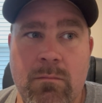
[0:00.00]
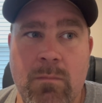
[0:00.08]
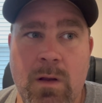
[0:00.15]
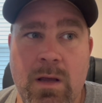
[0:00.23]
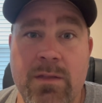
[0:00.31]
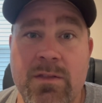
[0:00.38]

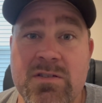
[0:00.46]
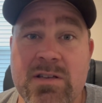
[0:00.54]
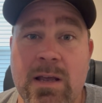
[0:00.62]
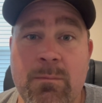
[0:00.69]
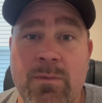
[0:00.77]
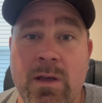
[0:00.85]
get the
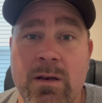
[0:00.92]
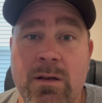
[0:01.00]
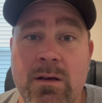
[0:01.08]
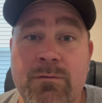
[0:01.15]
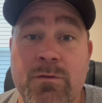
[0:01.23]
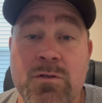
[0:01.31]
same thing
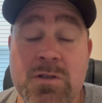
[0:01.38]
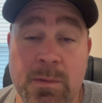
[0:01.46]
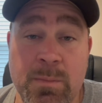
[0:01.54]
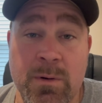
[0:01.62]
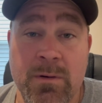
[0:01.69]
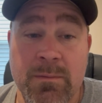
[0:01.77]
done for
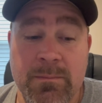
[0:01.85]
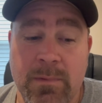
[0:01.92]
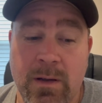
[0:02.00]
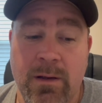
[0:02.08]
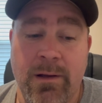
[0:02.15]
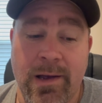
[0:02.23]
cheaper.
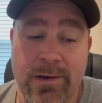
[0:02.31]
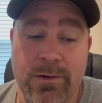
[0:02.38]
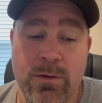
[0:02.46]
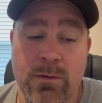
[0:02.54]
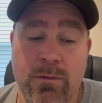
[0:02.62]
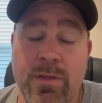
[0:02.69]
I
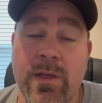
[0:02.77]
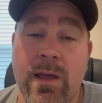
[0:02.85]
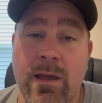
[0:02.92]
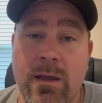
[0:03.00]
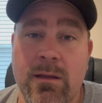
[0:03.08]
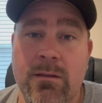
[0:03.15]
do
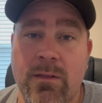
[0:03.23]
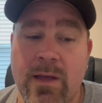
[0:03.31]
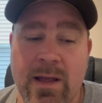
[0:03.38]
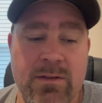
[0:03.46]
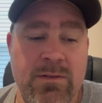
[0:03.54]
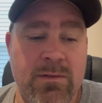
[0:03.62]
think
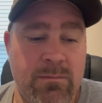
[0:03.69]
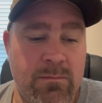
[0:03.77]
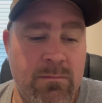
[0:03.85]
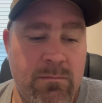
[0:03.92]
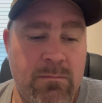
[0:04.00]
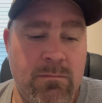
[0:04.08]
that's
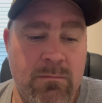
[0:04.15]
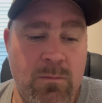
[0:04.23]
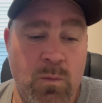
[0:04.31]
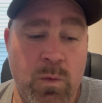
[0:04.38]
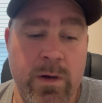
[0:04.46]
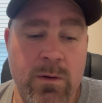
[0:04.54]

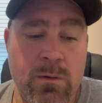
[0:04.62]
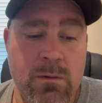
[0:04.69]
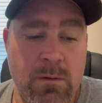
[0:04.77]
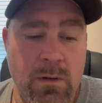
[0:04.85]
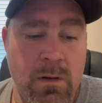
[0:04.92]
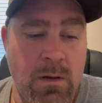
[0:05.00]
real.
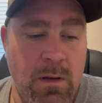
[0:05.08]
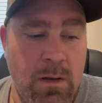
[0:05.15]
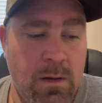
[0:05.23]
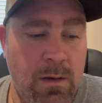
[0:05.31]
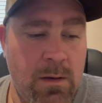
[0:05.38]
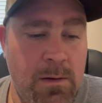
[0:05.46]

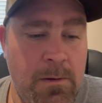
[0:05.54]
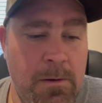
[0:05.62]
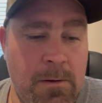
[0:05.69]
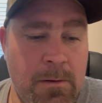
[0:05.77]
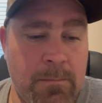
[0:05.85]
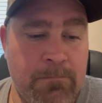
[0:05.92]

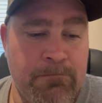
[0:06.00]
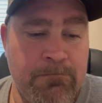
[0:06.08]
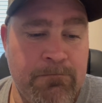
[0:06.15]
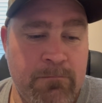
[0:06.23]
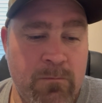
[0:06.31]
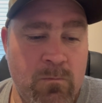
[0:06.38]

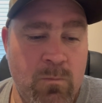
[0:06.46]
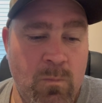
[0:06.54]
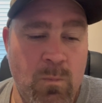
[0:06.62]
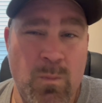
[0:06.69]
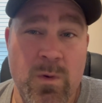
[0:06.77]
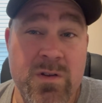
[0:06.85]

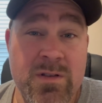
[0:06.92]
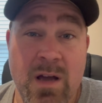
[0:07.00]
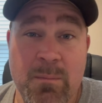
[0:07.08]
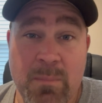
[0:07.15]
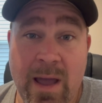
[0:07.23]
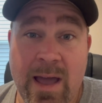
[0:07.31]
But it's
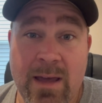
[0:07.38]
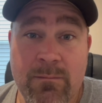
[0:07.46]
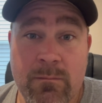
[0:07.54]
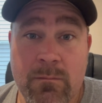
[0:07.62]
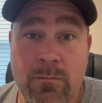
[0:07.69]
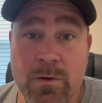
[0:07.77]
not
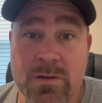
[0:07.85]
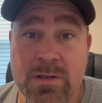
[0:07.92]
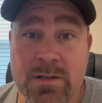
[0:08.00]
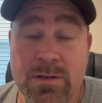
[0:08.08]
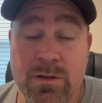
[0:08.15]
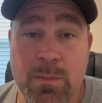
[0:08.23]
bad for
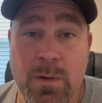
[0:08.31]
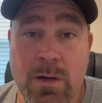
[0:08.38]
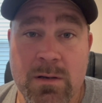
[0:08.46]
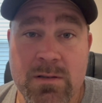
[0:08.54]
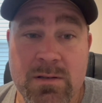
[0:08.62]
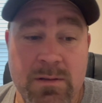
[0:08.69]

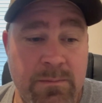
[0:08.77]
$600.